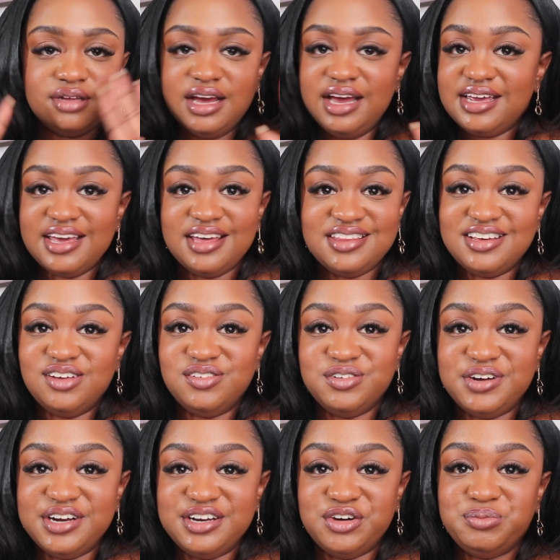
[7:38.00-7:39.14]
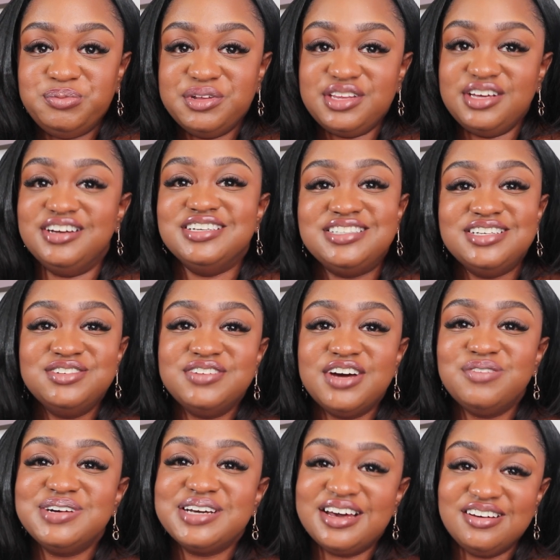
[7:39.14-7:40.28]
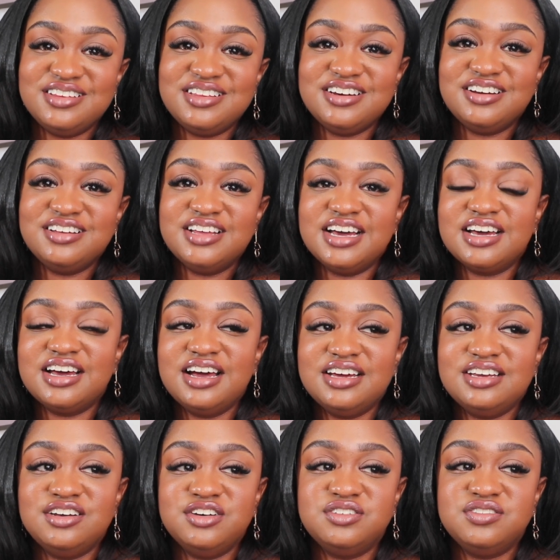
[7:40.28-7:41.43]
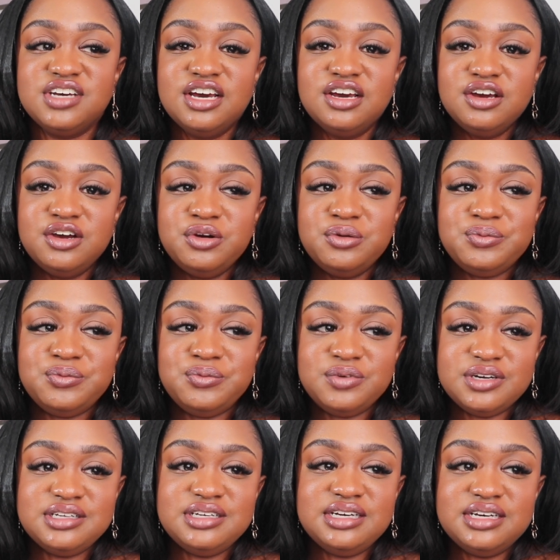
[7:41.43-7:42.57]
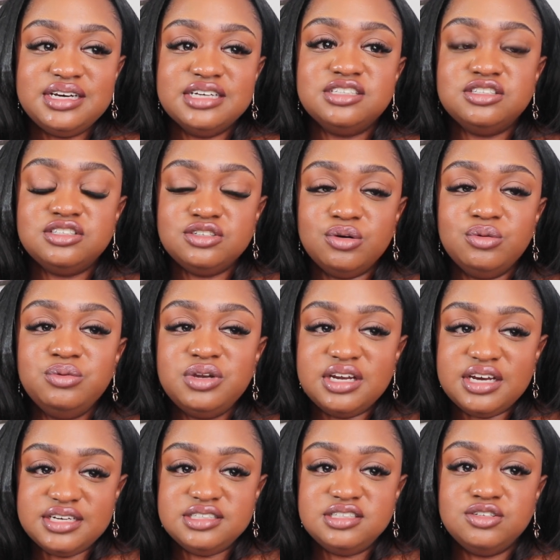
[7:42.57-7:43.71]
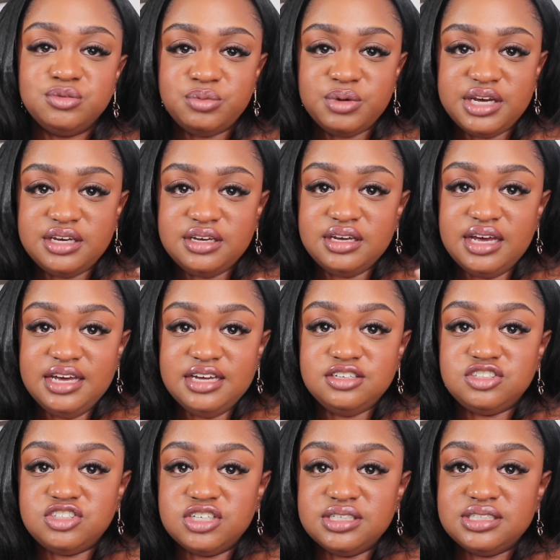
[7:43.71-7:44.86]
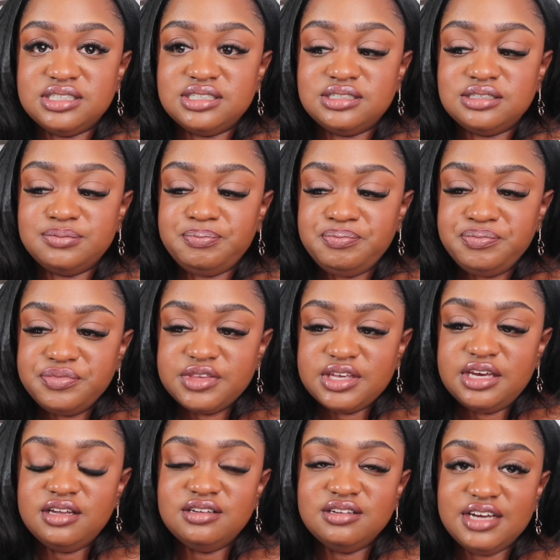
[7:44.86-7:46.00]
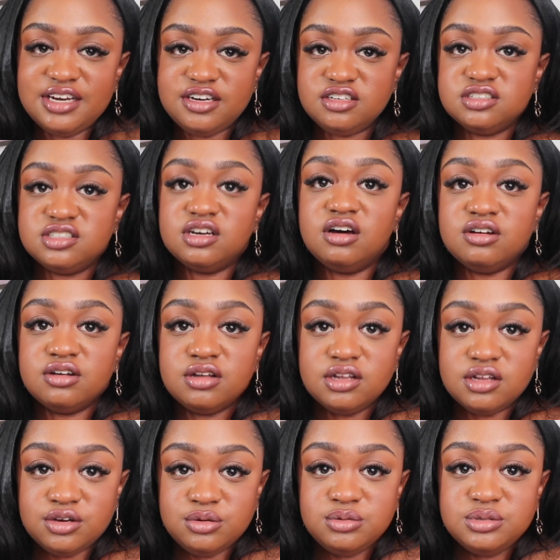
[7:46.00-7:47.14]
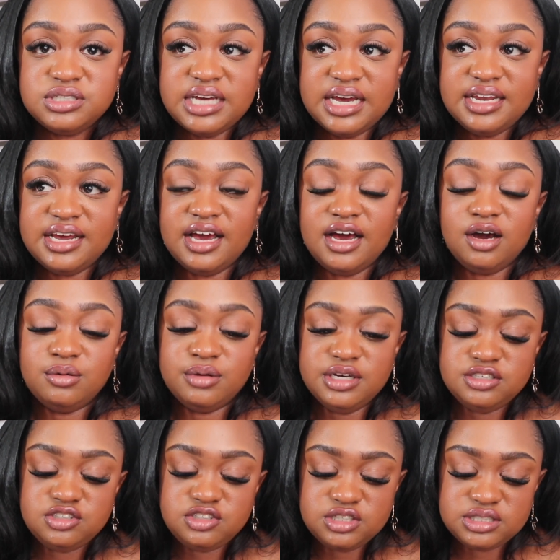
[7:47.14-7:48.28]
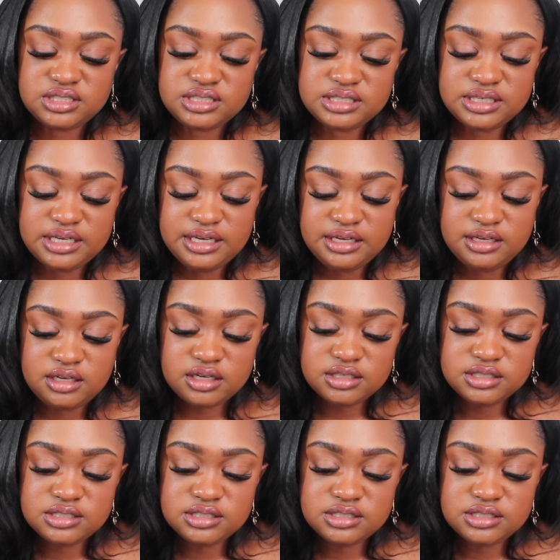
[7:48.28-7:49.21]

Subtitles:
I can't think of it right now, but there's a fabric out there that kind of really, it's so nice the way it just layers on clothes and how it just like